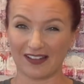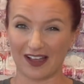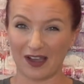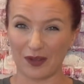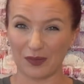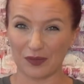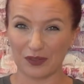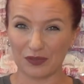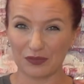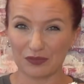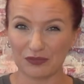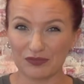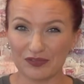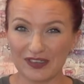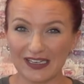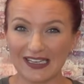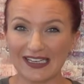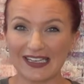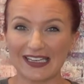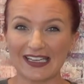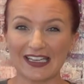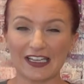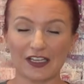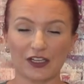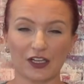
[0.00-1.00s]
I would
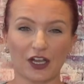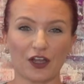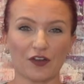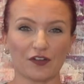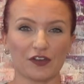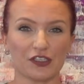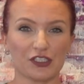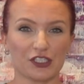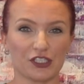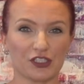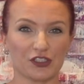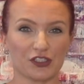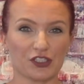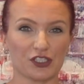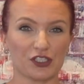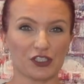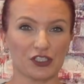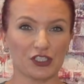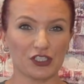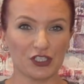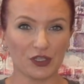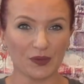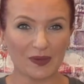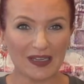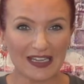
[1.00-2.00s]
really encourage you to
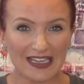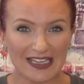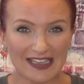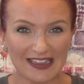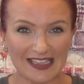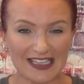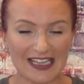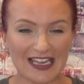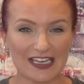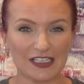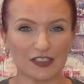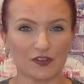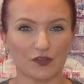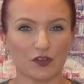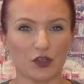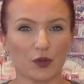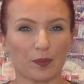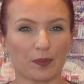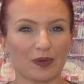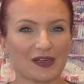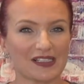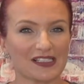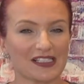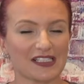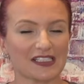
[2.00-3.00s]
do it at the end of your
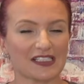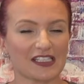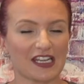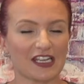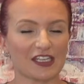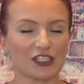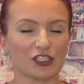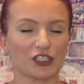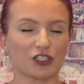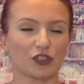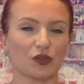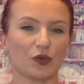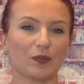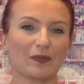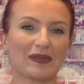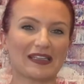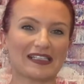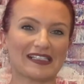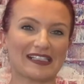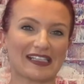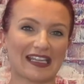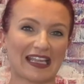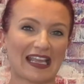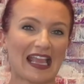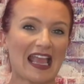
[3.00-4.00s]
presentation or
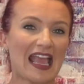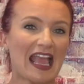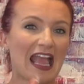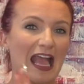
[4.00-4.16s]
meeting